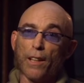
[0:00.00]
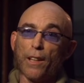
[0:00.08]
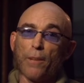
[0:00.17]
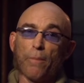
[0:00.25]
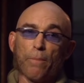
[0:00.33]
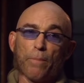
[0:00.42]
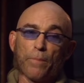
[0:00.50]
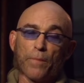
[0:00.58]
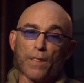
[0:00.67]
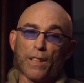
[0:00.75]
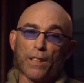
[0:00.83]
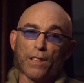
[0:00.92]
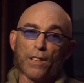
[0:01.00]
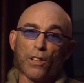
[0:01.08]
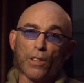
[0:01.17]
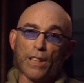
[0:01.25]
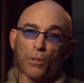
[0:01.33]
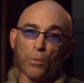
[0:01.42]
um, you
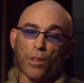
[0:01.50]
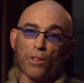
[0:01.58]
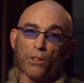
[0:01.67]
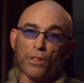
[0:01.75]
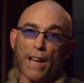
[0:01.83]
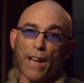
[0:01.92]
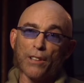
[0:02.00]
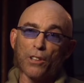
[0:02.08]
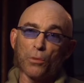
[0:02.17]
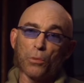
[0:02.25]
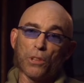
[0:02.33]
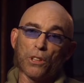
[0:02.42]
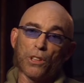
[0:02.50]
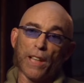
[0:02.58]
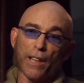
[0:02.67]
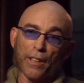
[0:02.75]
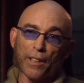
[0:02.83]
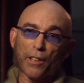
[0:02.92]
know he's one of those actors when you're
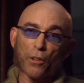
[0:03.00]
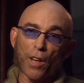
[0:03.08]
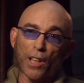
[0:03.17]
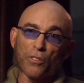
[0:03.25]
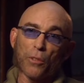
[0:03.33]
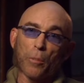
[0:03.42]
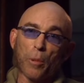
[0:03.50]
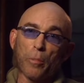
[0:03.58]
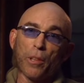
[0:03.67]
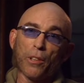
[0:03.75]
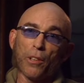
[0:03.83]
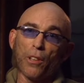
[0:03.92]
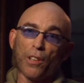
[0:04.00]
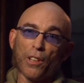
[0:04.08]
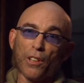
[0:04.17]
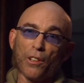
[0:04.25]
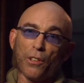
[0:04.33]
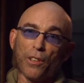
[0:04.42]
standing across from him and you're
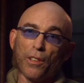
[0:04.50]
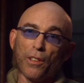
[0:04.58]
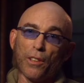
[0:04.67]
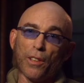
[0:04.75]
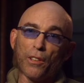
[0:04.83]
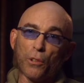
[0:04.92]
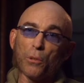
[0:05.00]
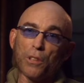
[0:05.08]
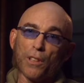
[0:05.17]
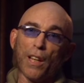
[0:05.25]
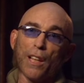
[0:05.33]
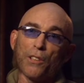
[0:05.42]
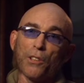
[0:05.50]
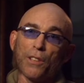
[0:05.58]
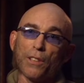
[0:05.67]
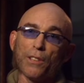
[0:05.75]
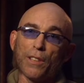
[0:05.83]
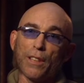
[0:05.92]
looking to in, into his eyes you
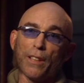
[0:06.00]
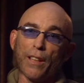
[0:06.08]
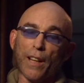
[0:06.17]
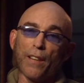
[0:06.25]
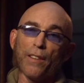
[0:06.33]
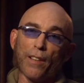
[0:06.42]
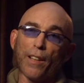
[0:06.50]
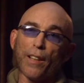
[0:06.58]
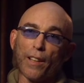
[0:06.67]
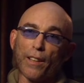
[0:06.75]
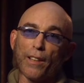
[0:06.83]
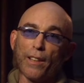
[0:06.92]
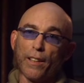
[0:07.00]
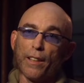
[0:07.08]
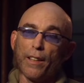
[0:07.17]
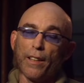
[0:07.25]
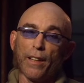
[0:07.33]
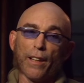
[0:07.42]
can see the guy thinking
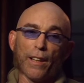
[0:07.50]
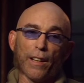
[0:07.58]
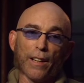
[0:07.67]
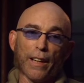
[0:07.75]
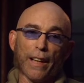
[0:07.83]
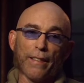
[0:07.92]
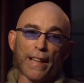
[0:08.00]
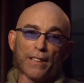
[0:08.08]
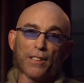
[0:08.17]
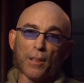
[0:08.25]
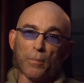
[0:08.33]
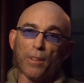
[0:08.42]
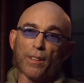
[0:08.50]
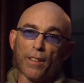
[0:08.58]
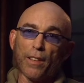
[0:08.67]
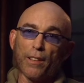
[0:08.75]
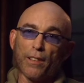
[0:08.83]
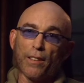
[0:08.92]
uh, and that's
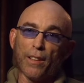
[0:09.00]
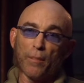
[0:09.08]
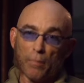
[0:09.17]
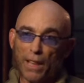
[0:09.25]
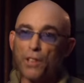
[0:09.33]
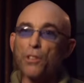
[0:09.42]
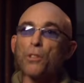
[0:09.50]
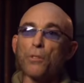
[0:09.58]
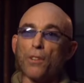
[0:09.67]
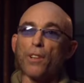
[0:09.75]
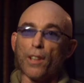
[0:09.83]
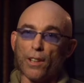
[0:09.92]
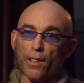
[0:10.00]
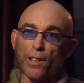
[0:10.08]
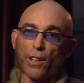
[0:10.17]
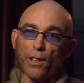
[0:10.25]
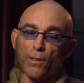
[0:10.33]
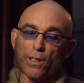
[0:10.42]
something that that makes you think
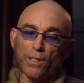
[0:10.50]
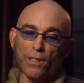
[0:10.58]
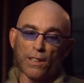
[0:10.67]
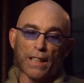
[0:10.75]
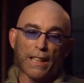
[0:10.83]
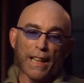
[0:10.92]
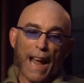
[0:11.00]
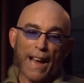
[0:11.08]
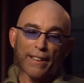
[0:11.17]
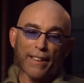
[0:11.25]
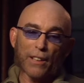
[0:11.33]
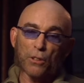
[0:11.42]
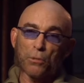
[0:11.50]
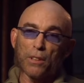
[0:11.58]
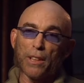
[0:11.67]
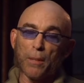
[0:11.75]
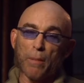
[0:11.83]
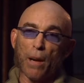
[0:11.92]
you know it's acting is
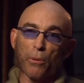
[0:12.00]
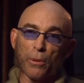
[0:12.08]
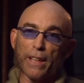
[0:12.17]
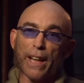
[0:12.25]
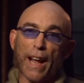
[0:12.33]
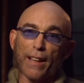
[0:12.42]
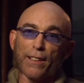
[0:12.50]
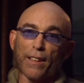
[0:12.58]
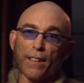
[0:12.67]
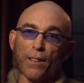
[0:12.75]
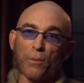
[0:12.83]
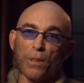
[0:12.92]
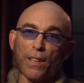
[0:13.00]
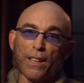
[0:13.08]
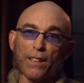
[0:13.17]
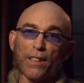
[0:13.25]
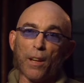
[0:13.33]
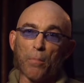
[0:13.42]
really about reacting and when you
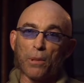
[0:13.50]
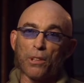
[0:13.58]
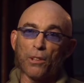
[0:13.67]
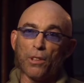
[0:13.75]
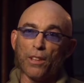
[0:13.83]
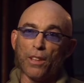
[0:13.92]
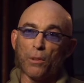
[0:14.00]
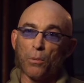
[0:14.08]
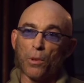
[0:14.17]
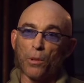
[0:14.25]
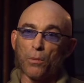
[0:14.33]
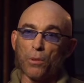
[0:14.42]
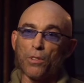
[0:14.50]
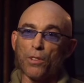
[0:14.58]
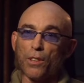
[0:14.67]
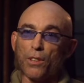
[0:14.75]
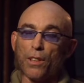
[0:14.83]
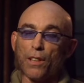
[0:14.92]
get the opportunity to work with
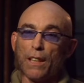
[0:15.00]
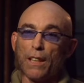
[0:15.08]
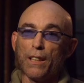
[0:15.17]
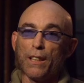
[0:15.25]
such a